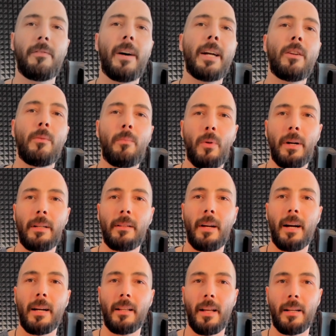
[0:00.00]
and final
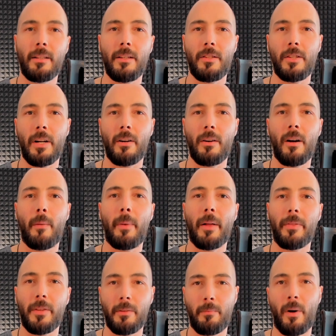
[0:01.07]
point I'd like to share
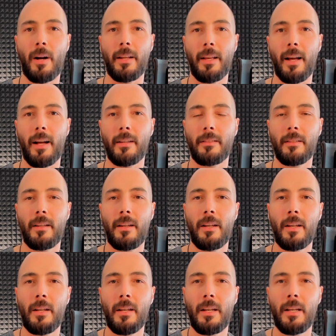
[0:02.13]
about this podcast
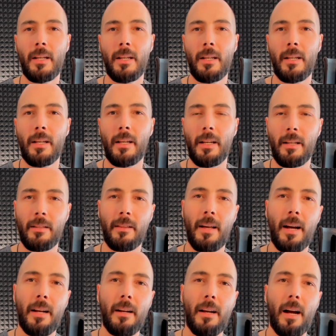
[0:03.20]

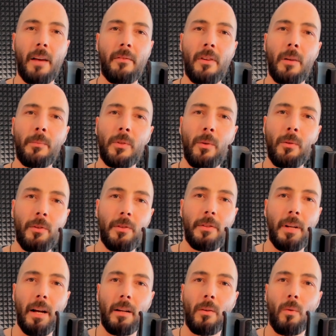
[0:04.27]
is that I've come to
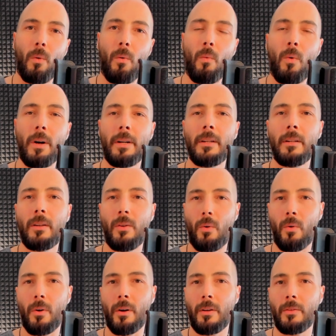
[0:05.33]
understand one
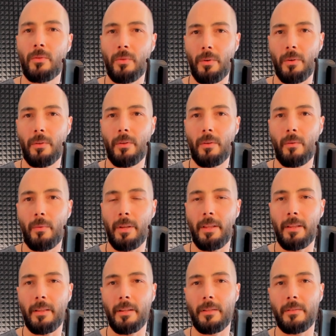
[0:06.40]
core truth
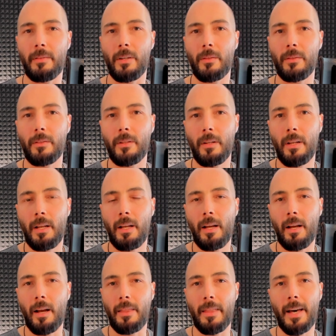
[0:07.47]
within this field,
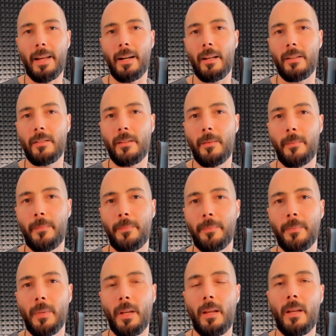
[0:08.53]
and that is
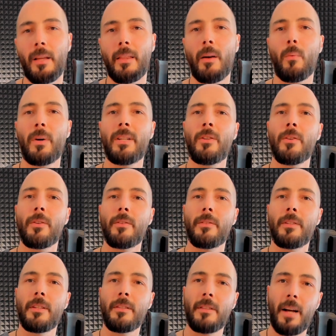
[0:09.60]
that when
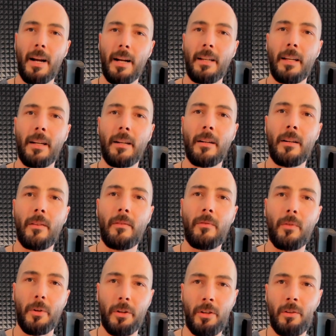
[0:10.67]
you're designing
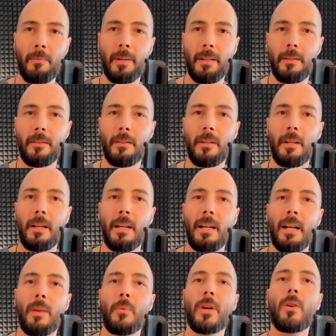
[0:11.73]
for humans,
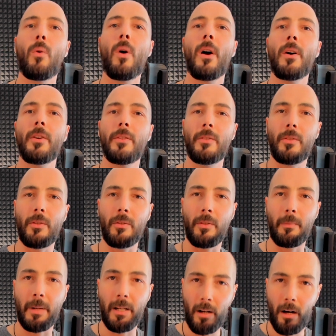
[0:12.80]
it requires
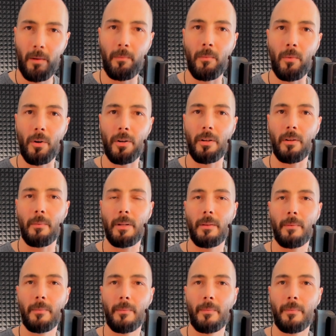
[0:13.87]
you to become more
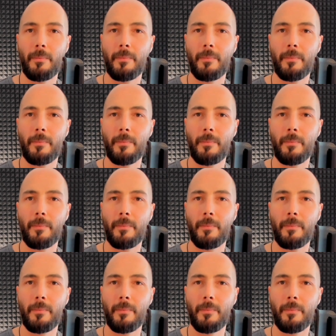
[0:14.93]
human.